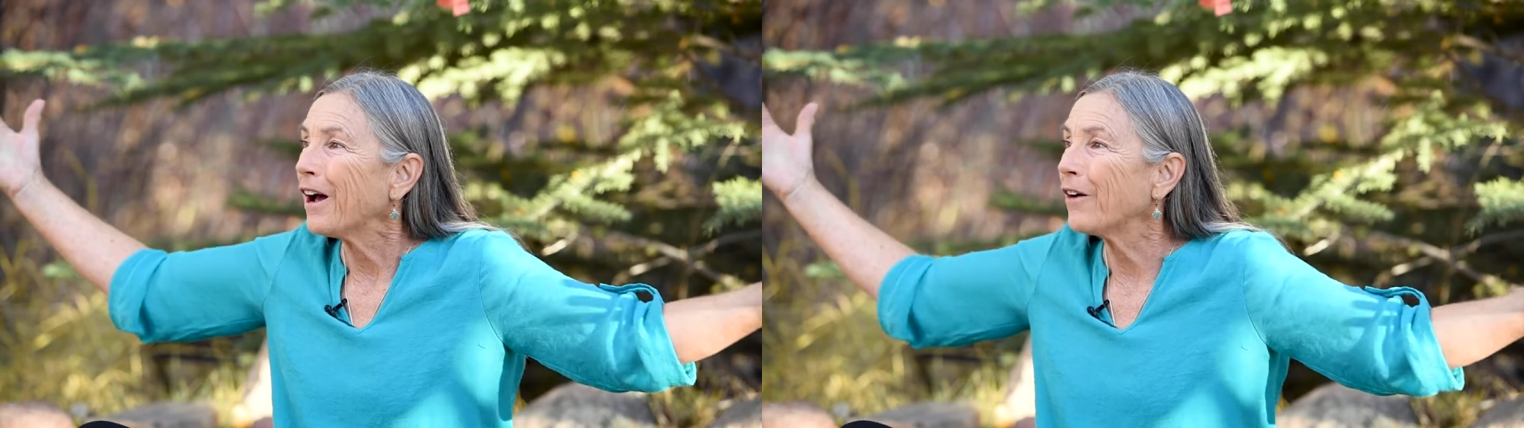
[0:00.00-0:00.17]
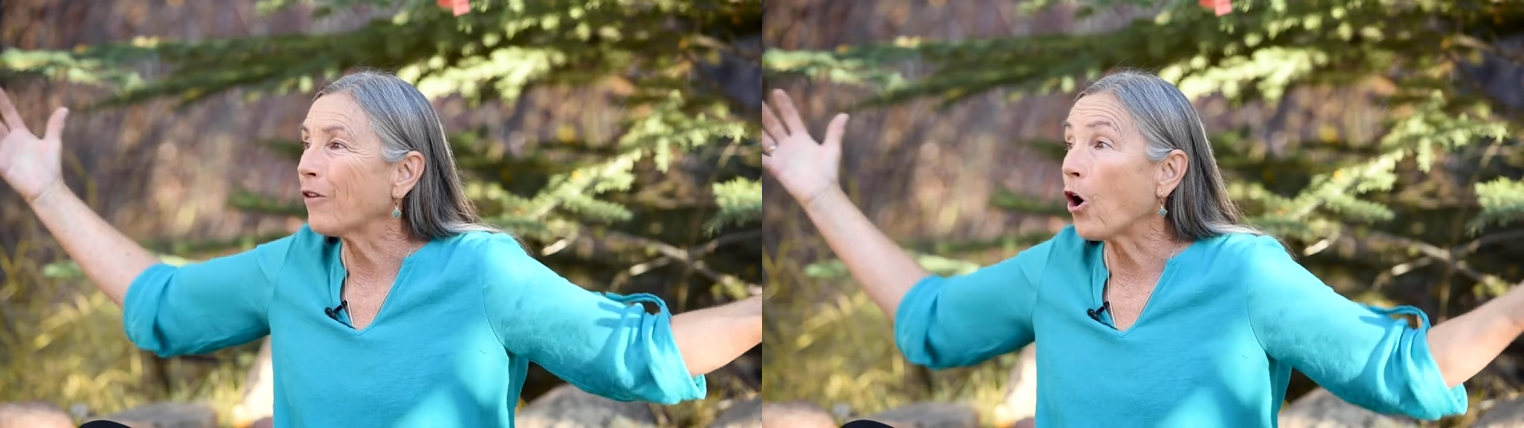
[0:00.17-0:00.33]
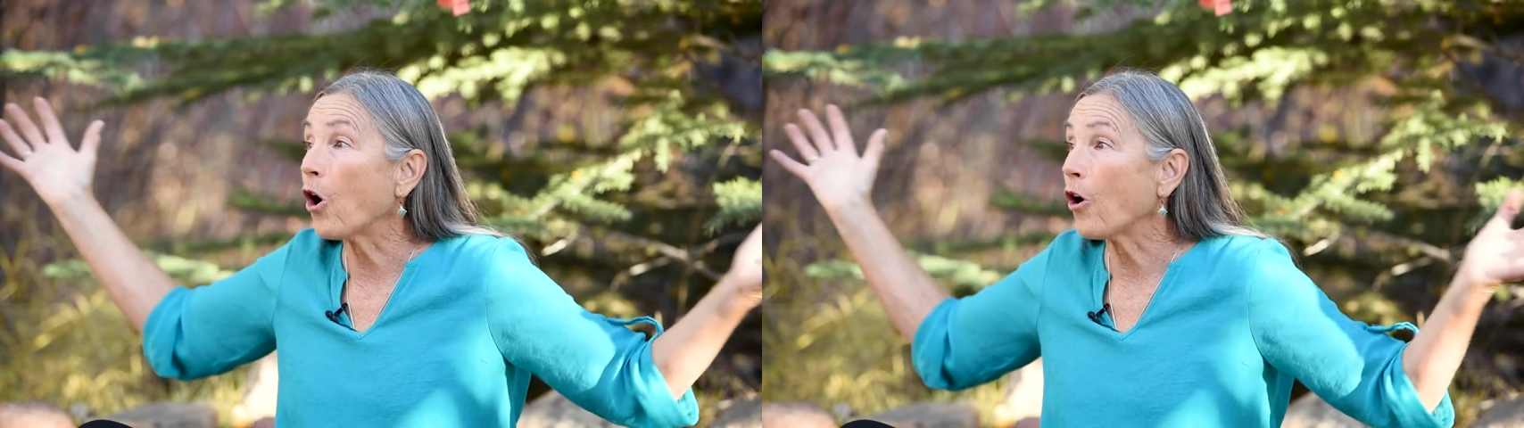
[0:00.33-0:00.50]

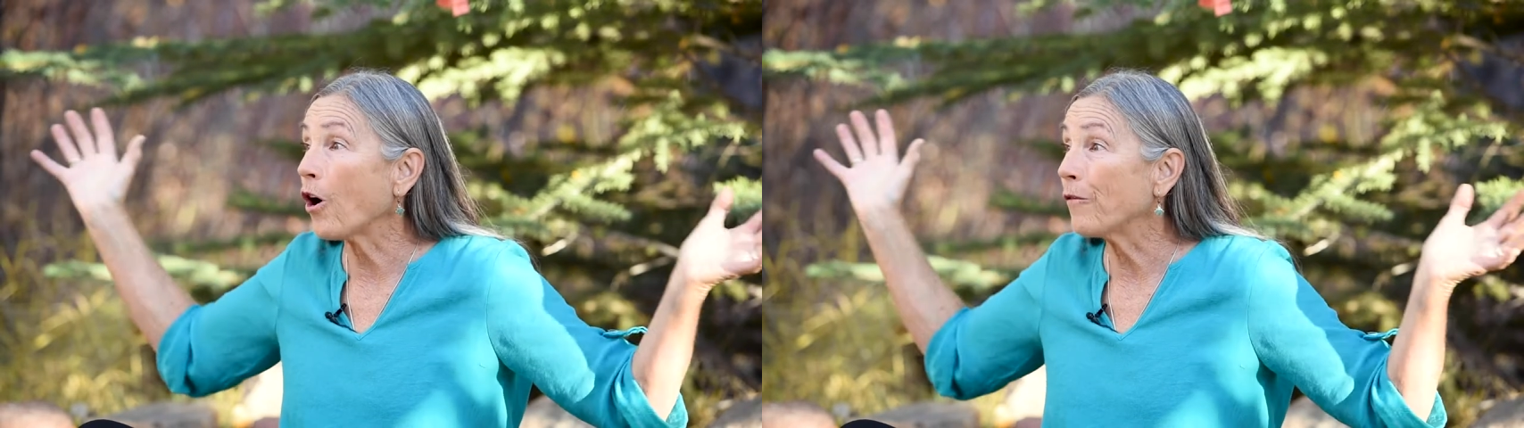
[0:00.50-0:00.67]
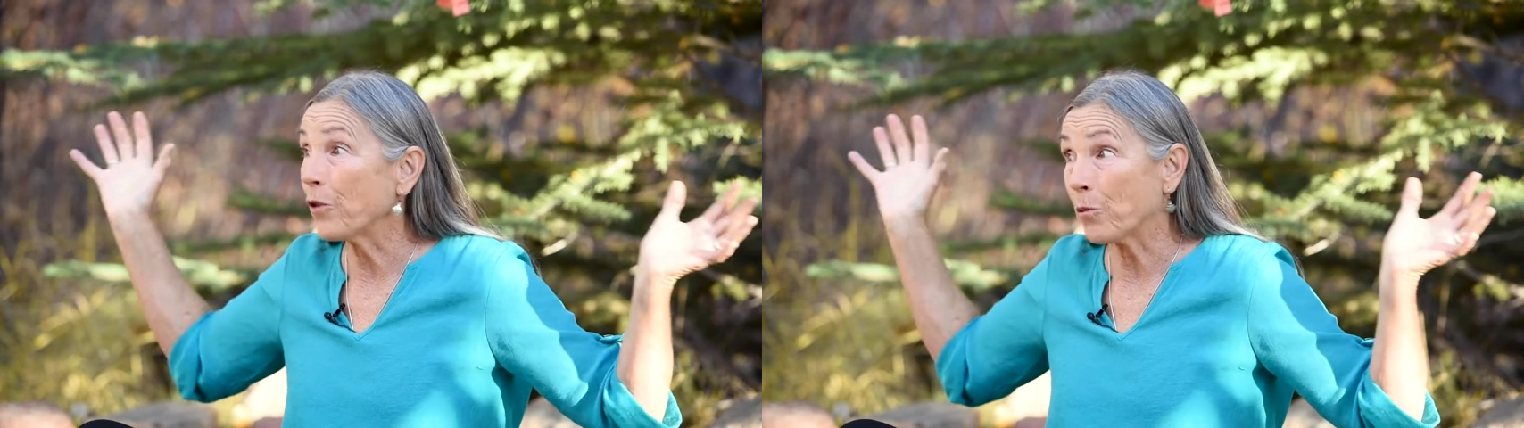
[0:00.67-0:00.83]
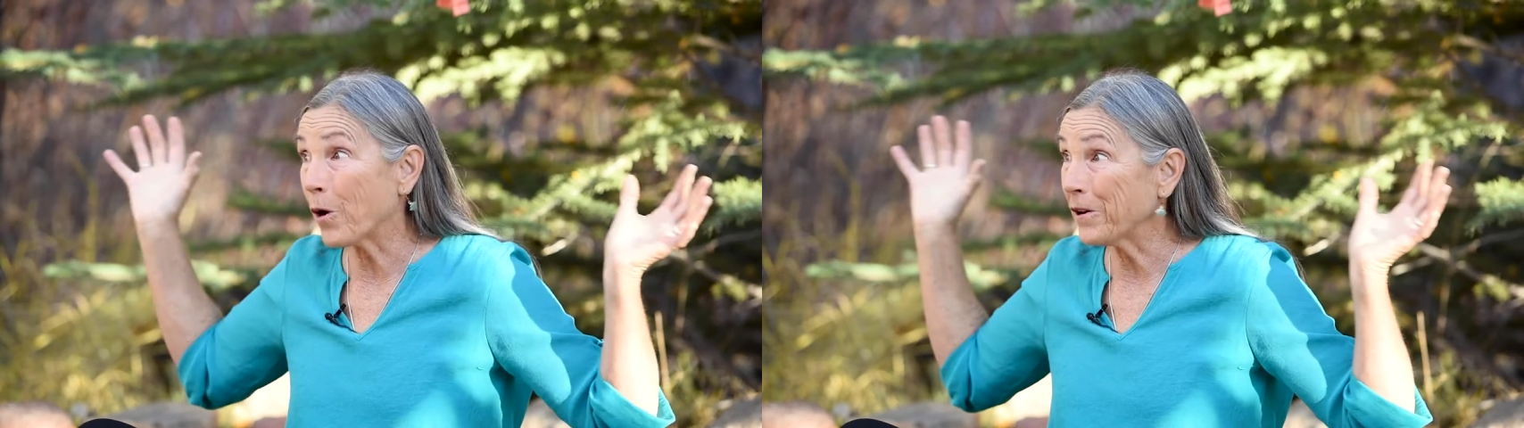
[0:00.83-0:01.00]
of all
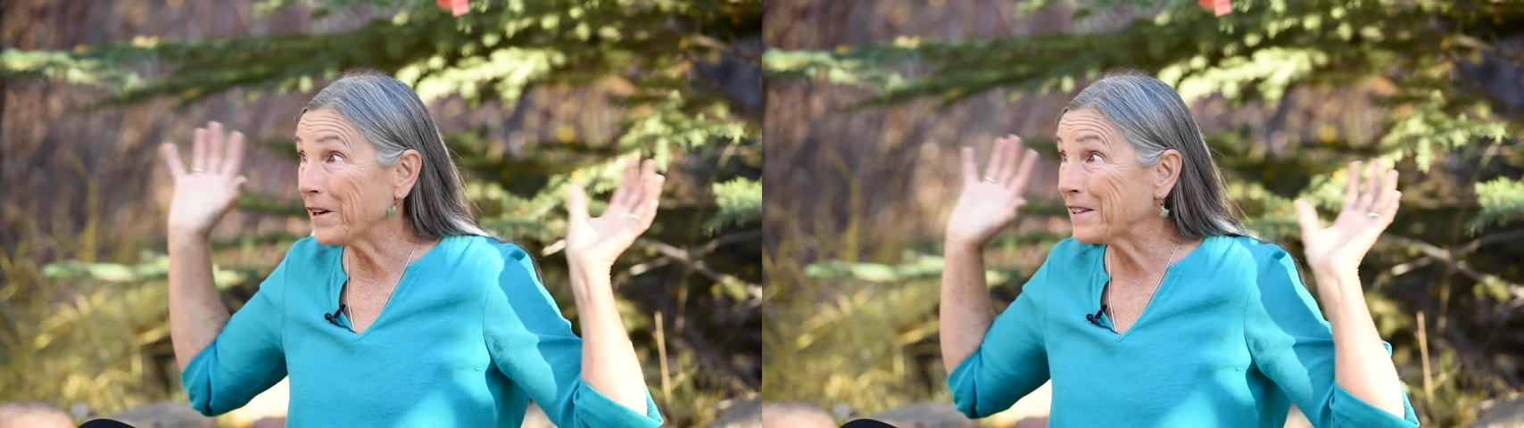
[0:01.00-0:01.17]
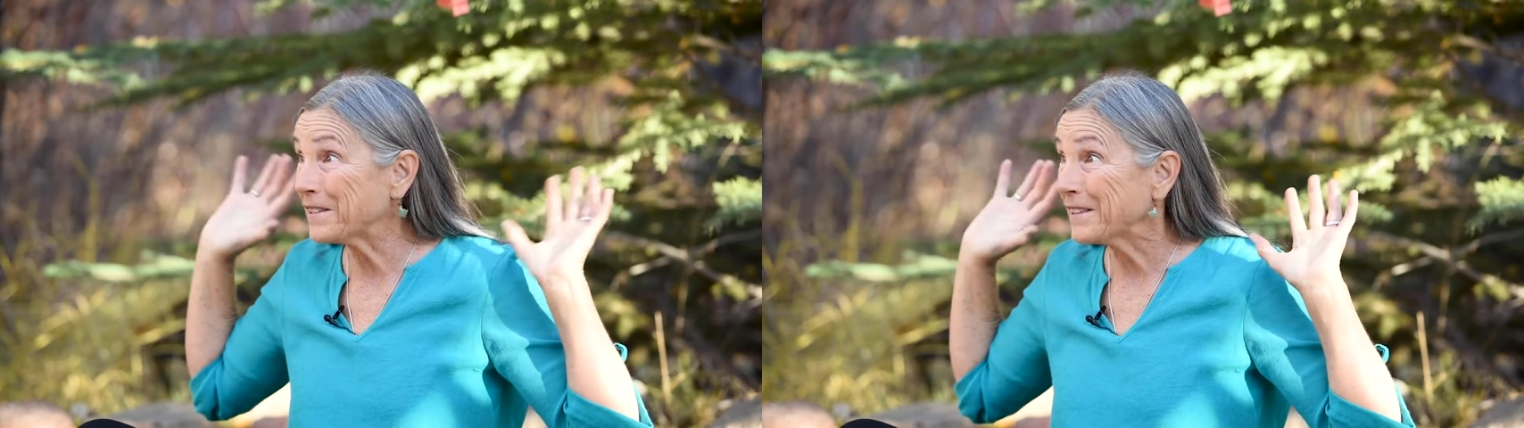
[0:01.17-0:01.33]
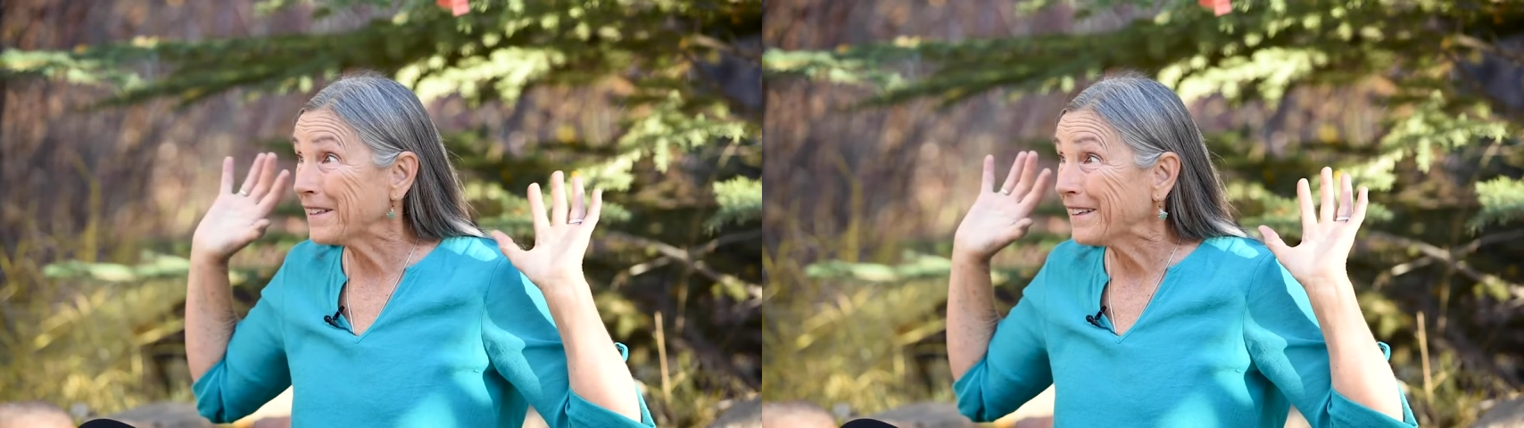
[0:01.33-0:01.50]
of the
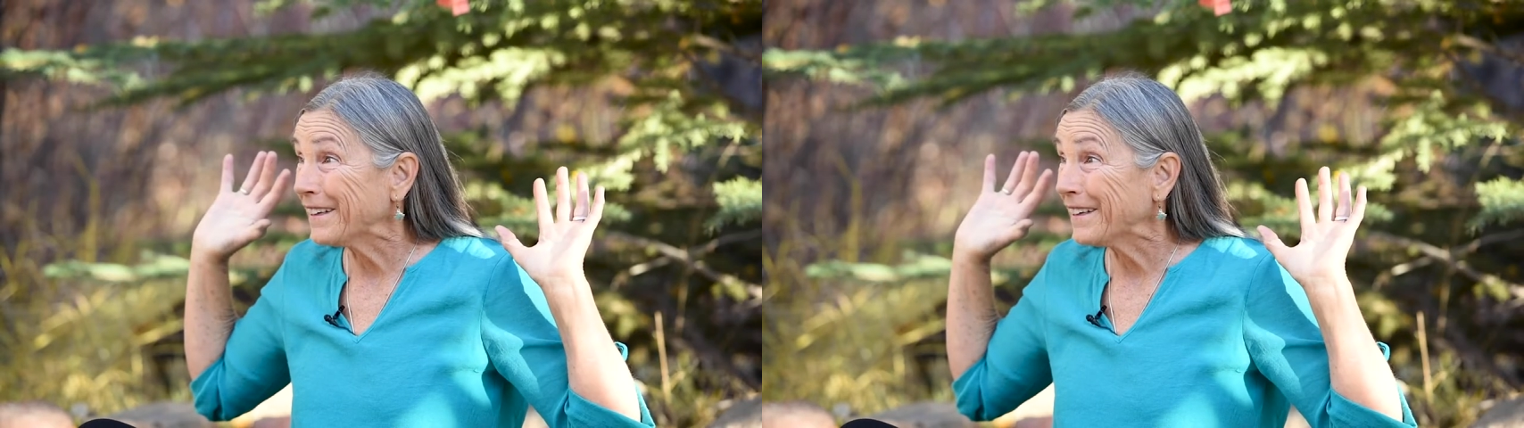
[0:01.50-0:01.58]
oneness